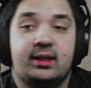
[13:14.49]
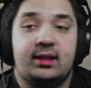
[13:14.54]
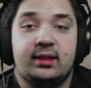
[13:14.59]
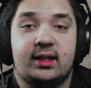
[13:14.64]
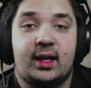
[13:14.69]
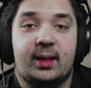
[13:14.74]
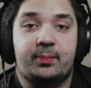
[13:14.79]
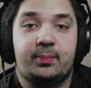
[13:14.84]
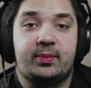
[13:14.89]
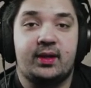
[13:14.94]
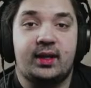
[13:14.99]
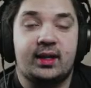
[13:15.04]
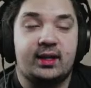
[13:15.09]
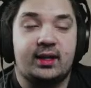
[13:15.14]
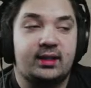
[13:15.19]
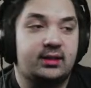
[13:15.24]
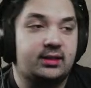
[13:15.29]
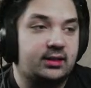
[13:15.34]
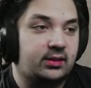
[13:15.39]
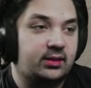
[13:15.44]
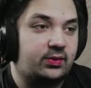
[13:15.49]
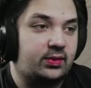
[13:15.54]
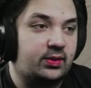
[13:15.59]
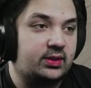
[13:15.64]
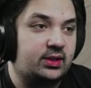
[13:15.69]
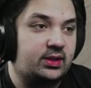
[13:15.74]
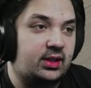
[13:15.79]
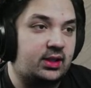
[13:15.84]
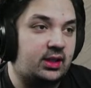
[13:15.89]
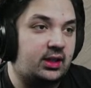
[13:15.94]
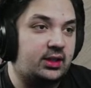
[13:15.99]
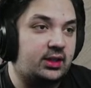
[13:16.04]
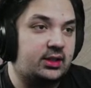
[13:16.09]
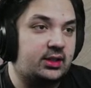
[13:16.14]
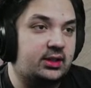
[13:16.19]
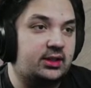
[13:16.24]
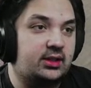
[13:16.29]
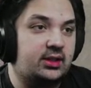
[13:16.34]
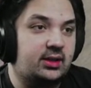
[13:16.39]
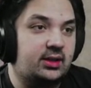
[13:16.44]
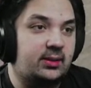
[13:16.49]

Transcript: Lap 9, the first caution.